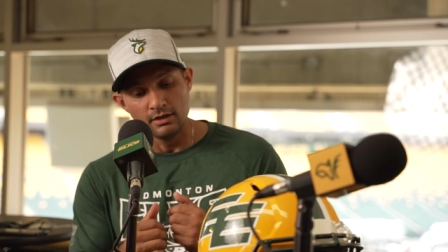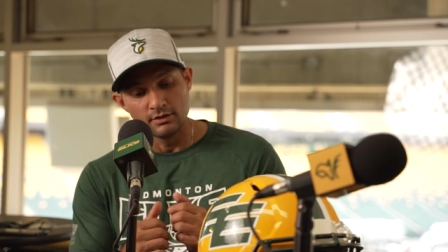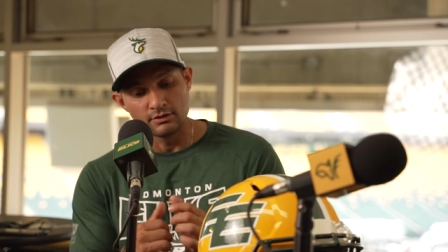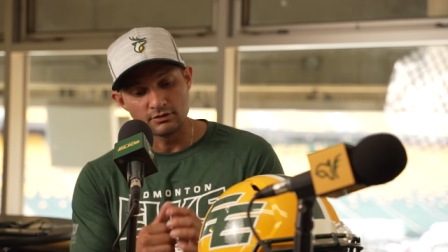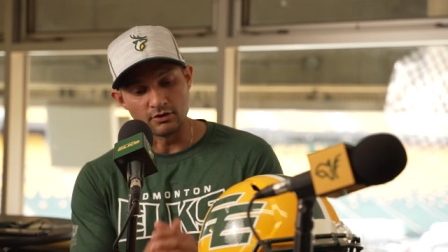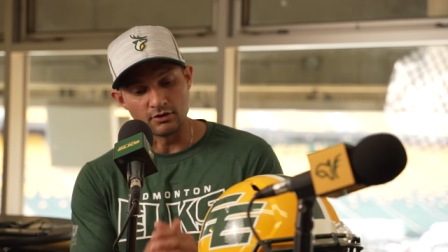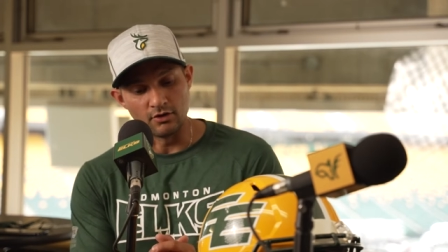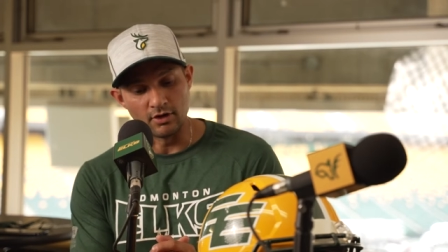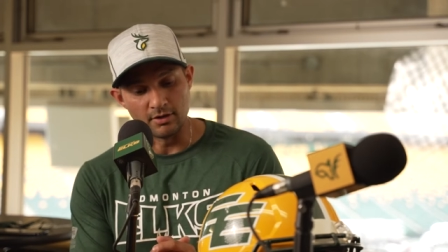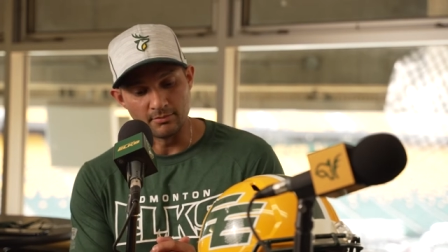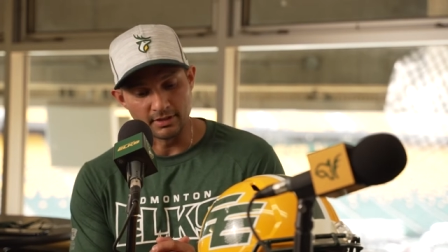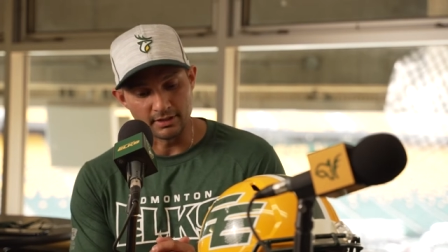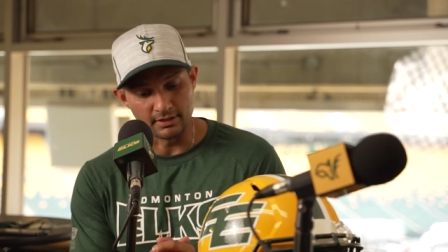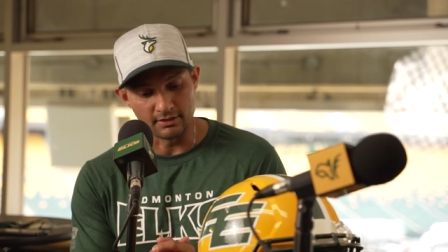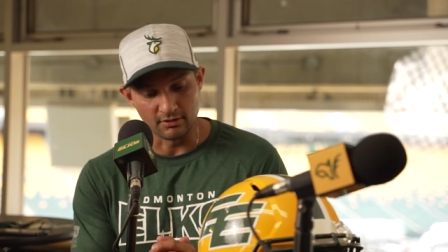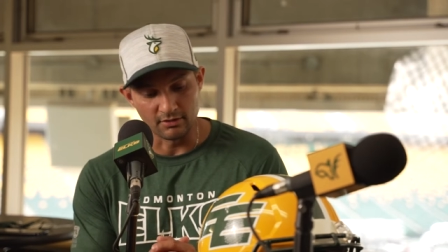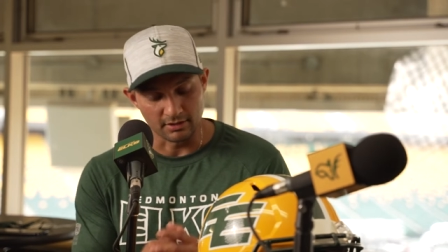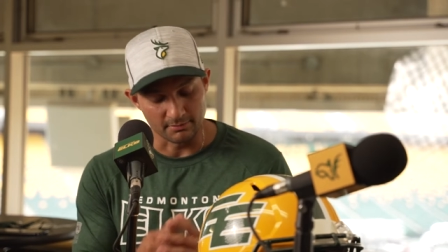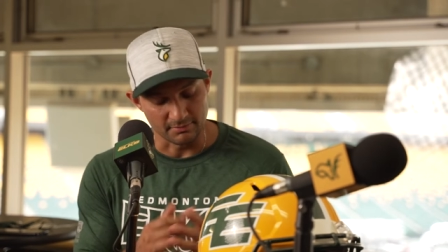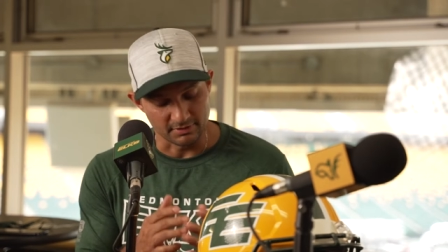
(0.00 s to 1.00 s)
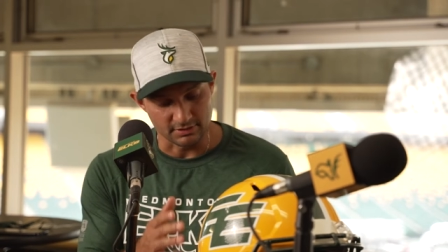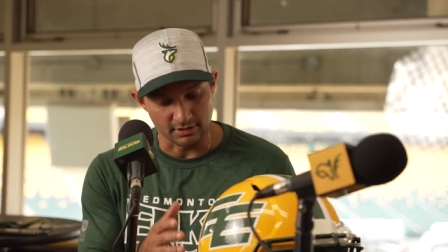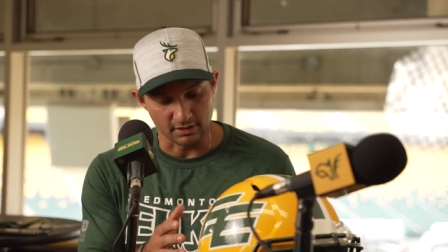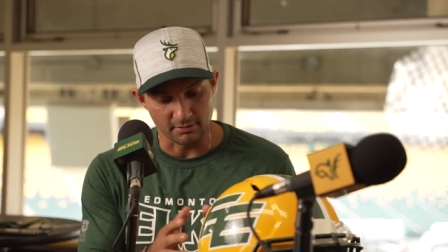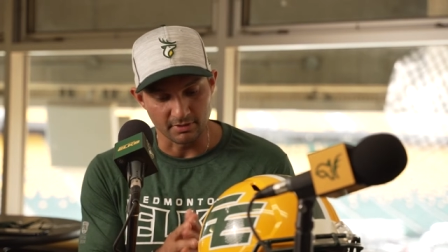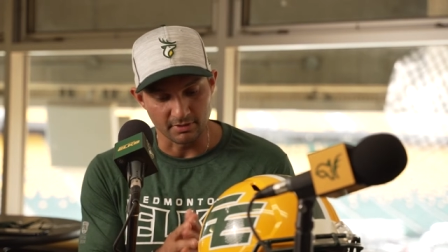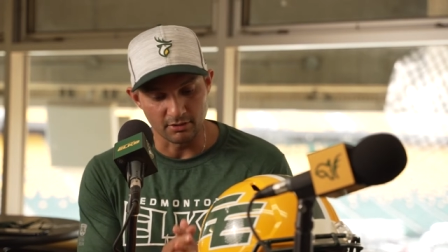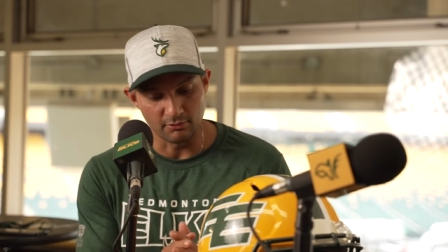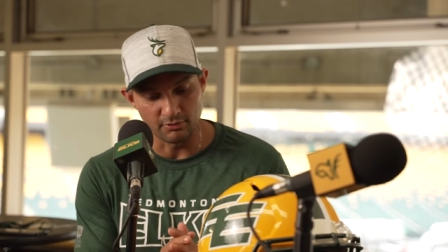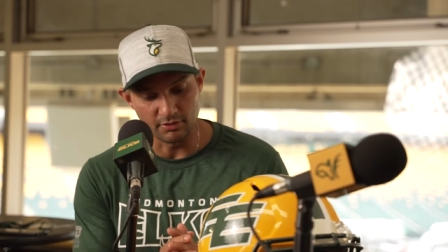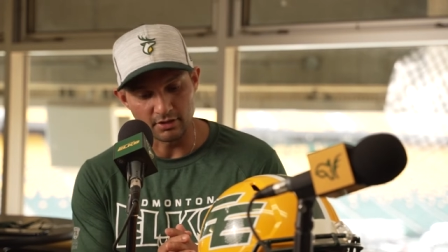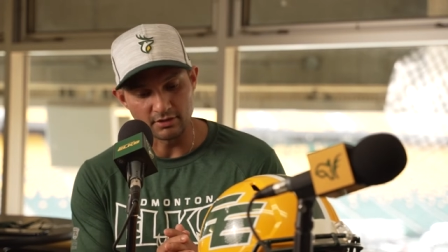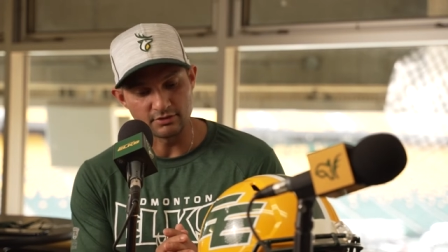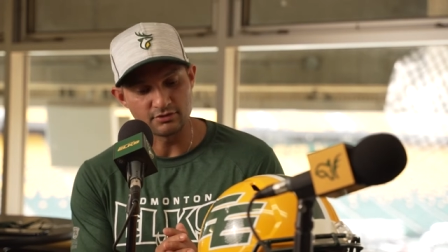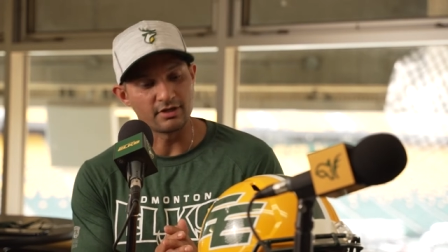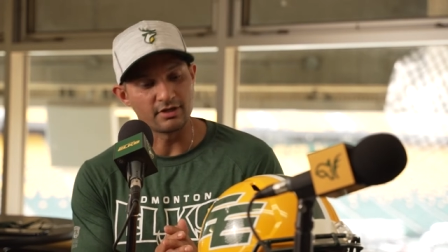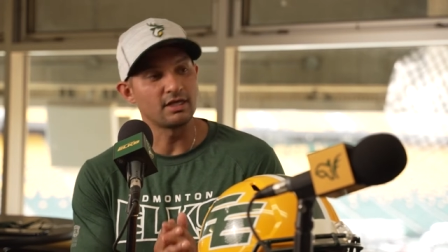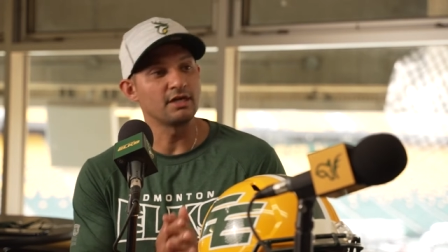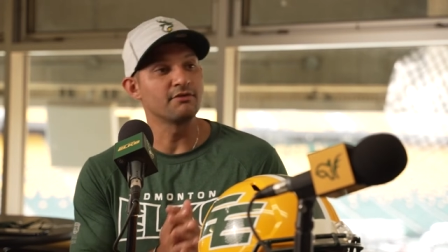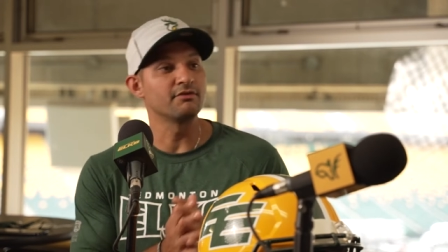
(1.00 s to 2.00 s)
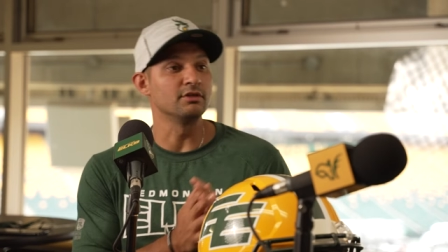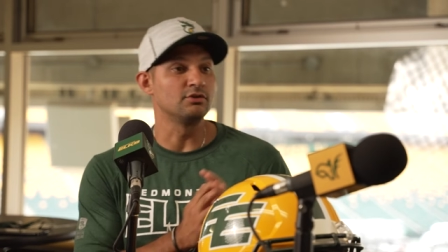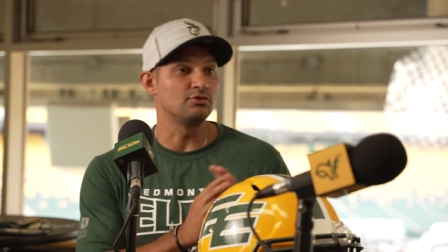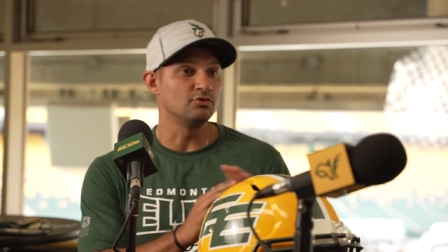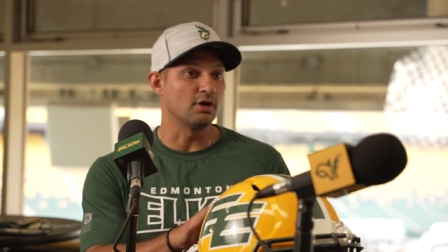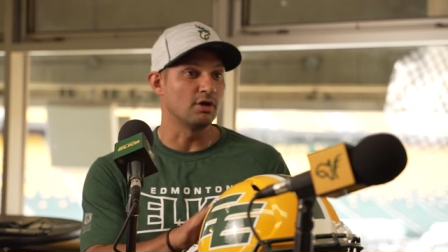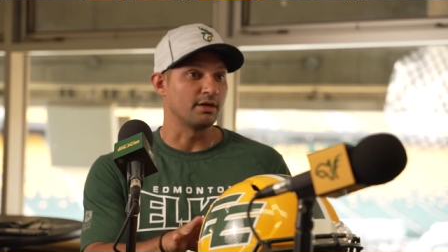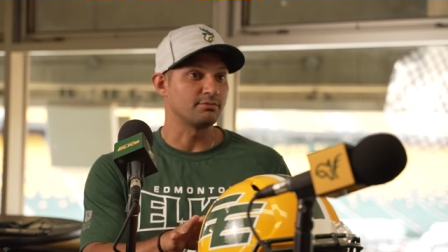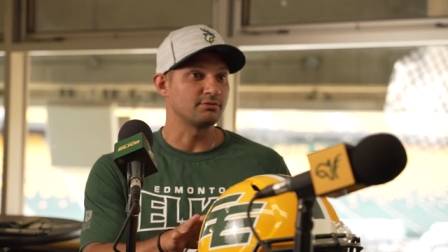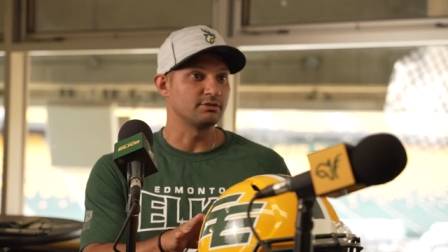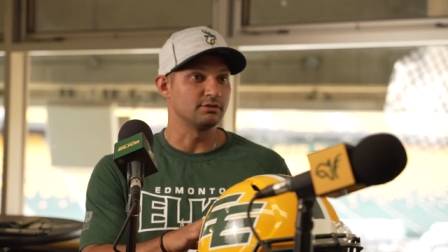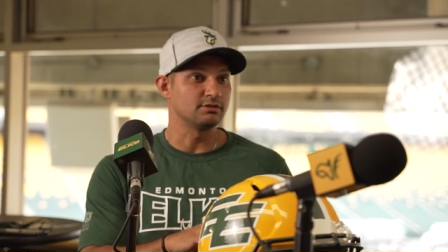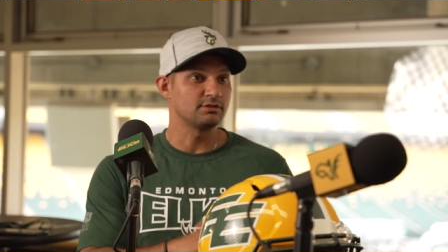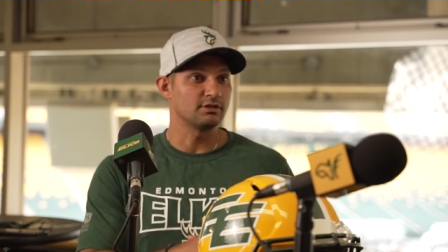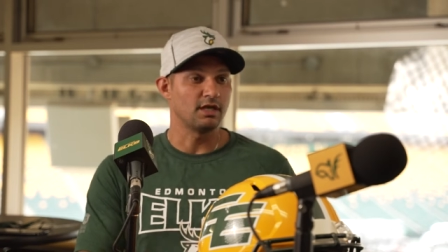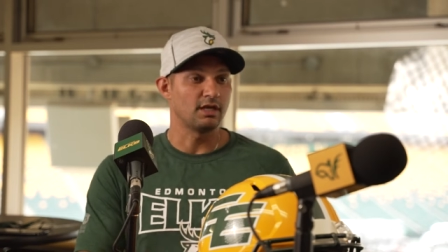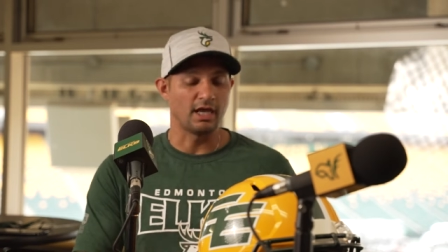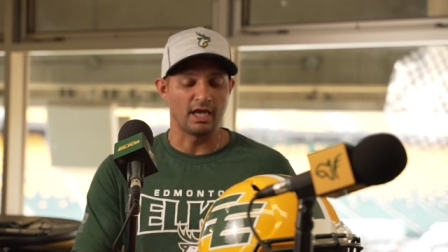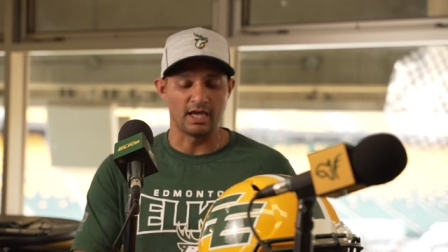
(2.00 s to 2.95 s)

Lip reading: So I'm like, you know, I'm going to talk about it with her. So I gave her the two options.